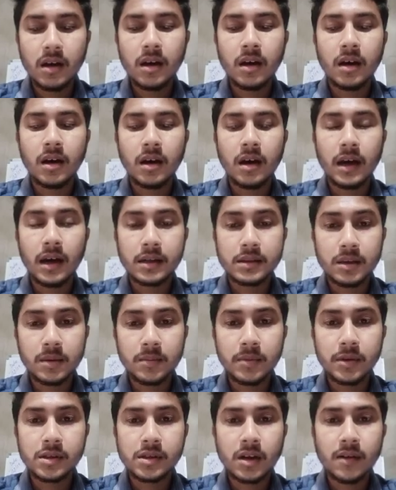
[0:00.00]

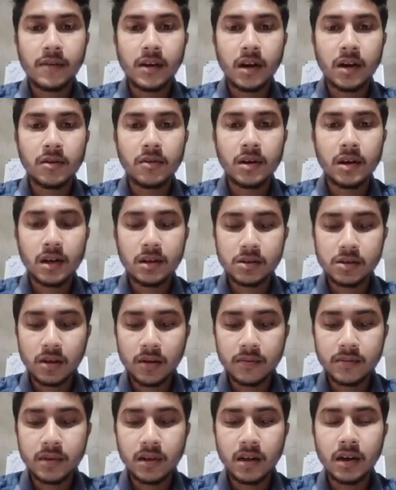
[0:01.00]
examples of hardware and
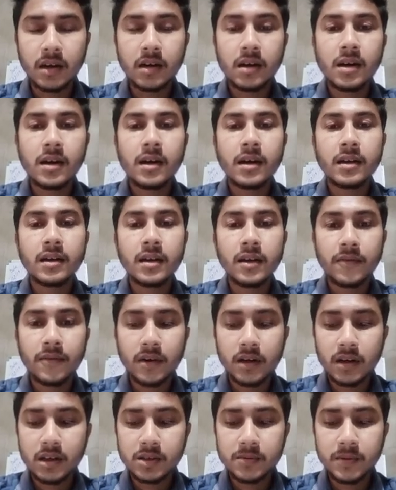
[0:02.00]
software,
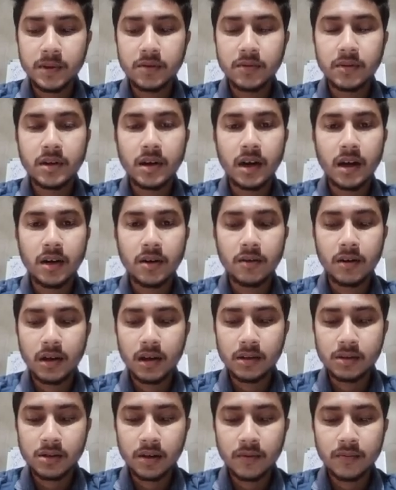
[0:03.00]
difference between hardware
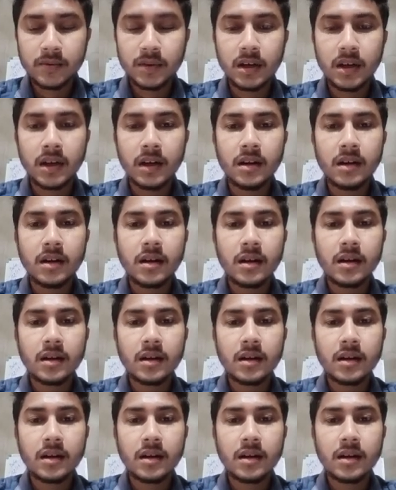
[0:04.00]
and software,